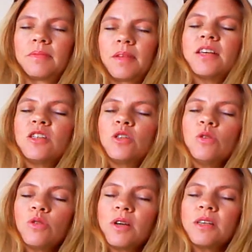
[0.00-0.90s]
As you
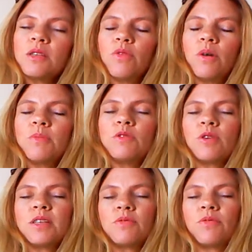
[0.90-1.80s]

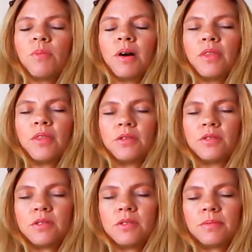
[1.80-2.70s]
transform
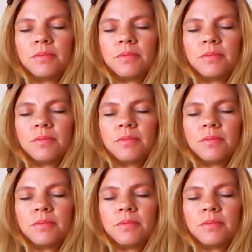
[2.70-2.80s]
others.